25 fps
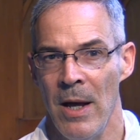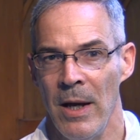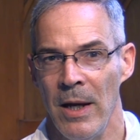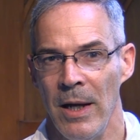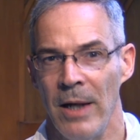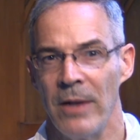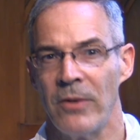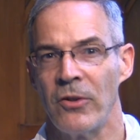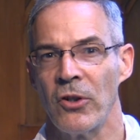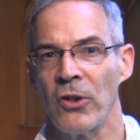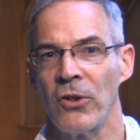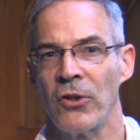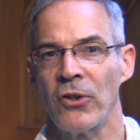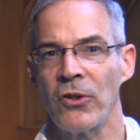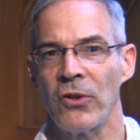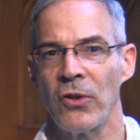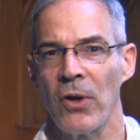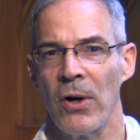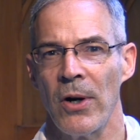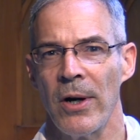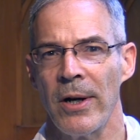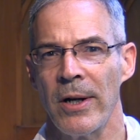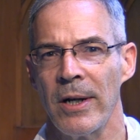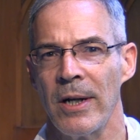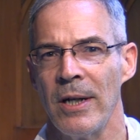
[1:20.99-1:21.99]
It's a
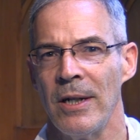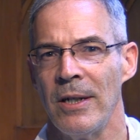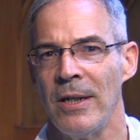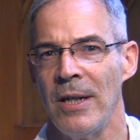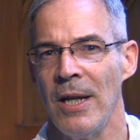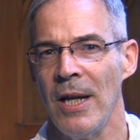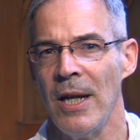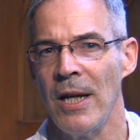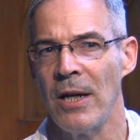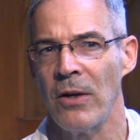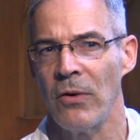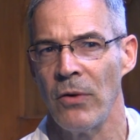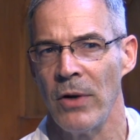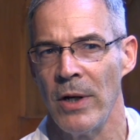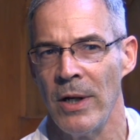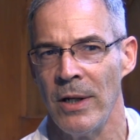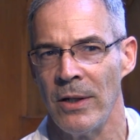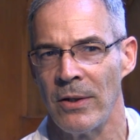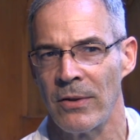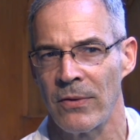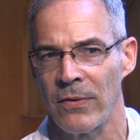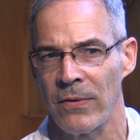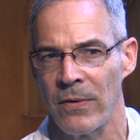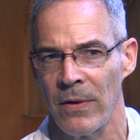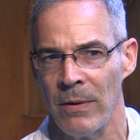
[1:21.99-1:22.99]
stark
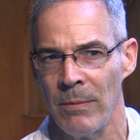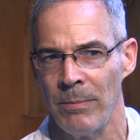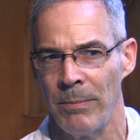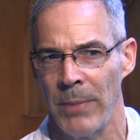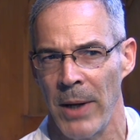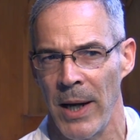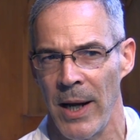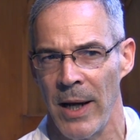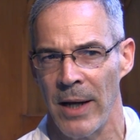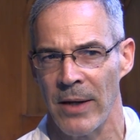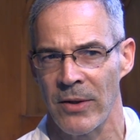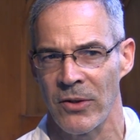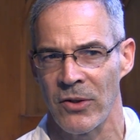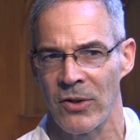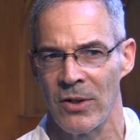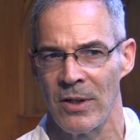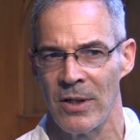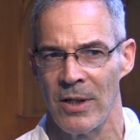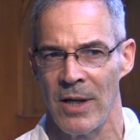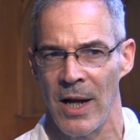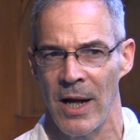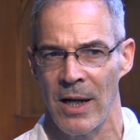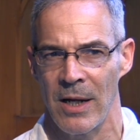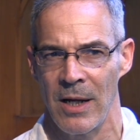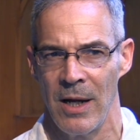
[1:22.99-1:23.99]
decrease from past
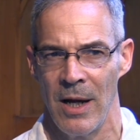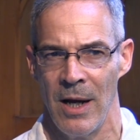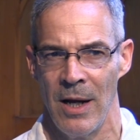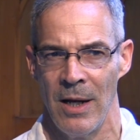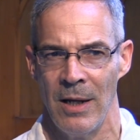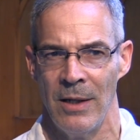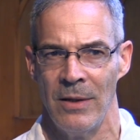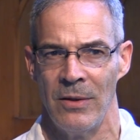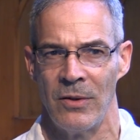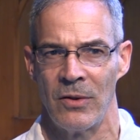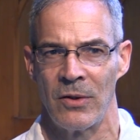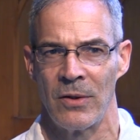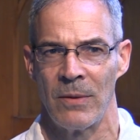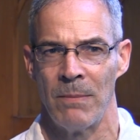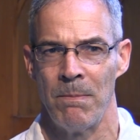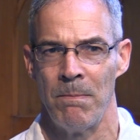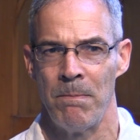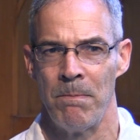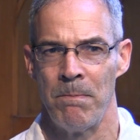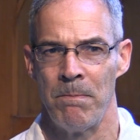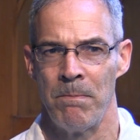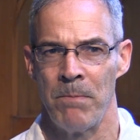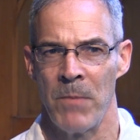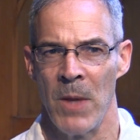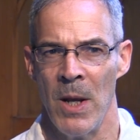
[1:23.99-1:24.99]
decades.
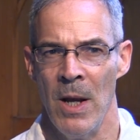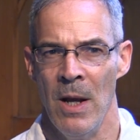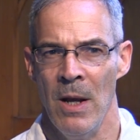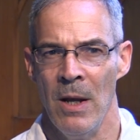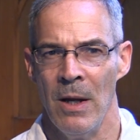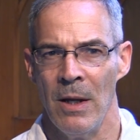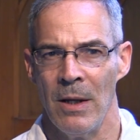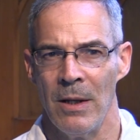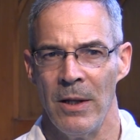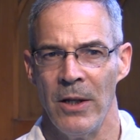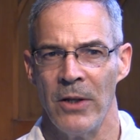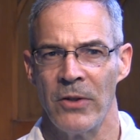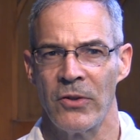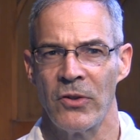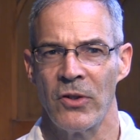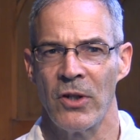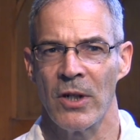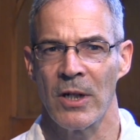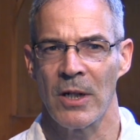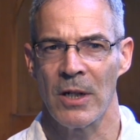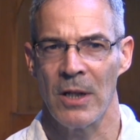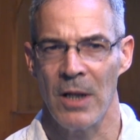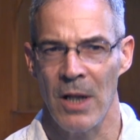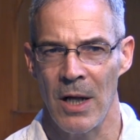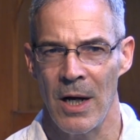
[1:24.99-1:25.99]
This
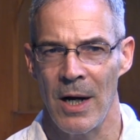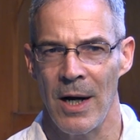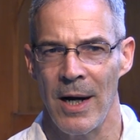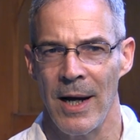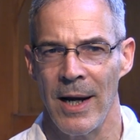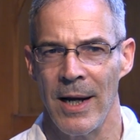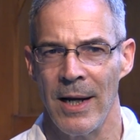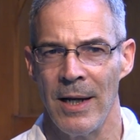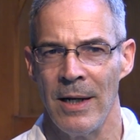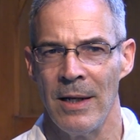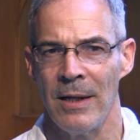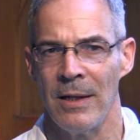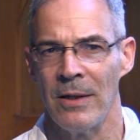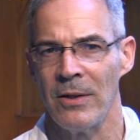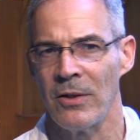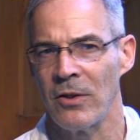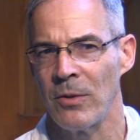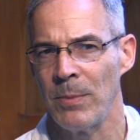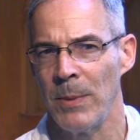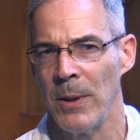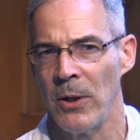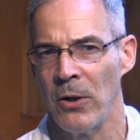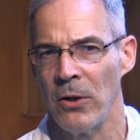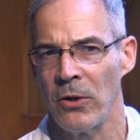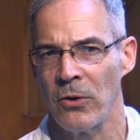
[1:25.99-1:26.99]
decline in
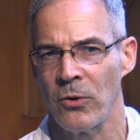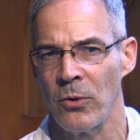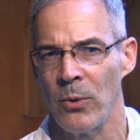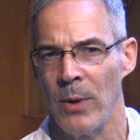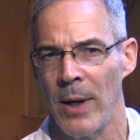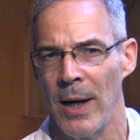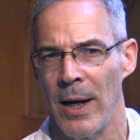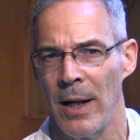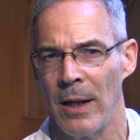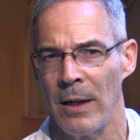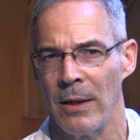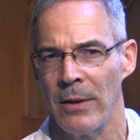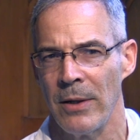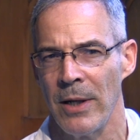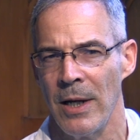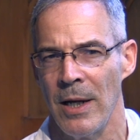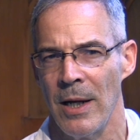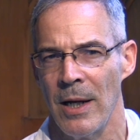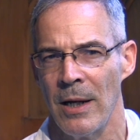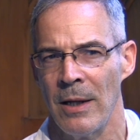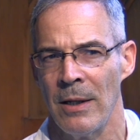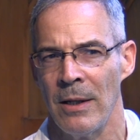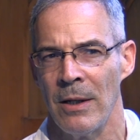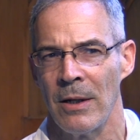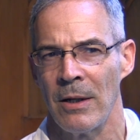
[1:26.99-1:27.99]
spirituality
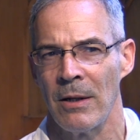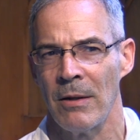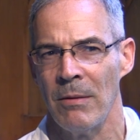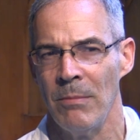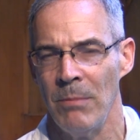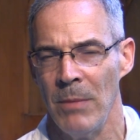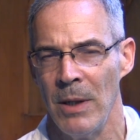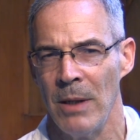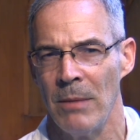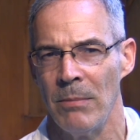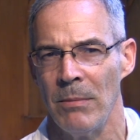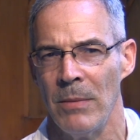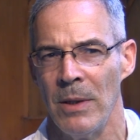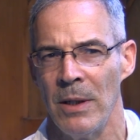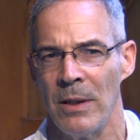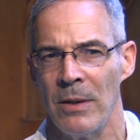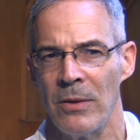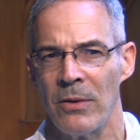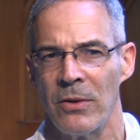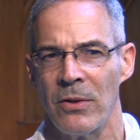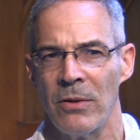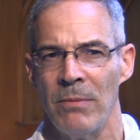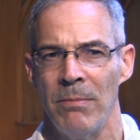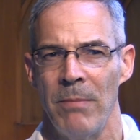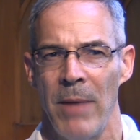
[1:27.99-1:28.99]
and the commitment
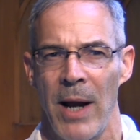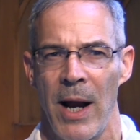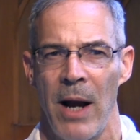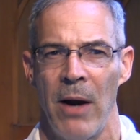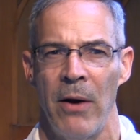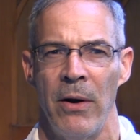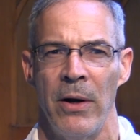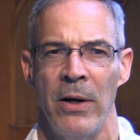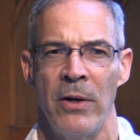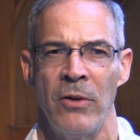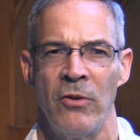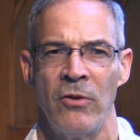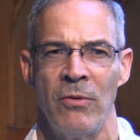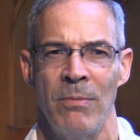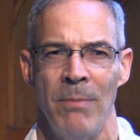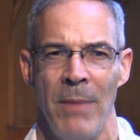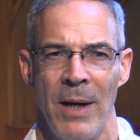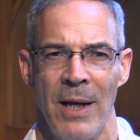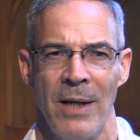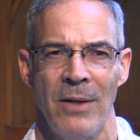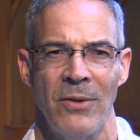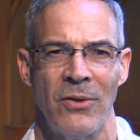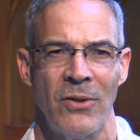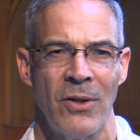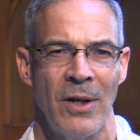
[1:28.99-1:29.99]
to marriage
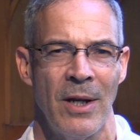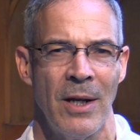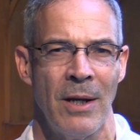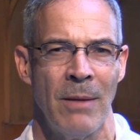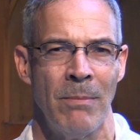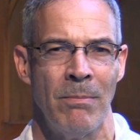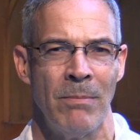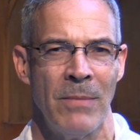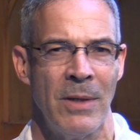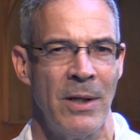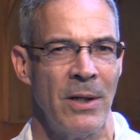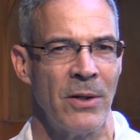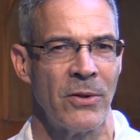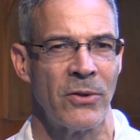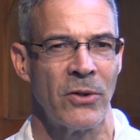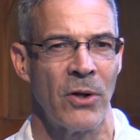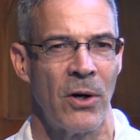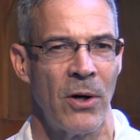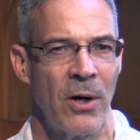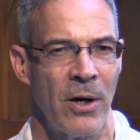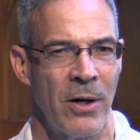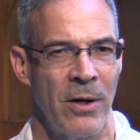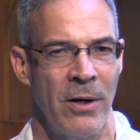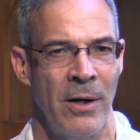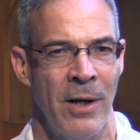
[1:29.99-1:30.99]
may seem
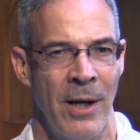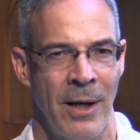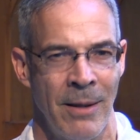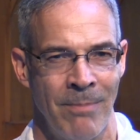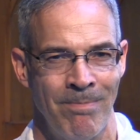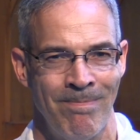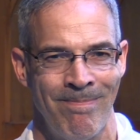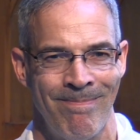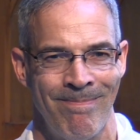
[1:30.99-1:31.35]
disheartening,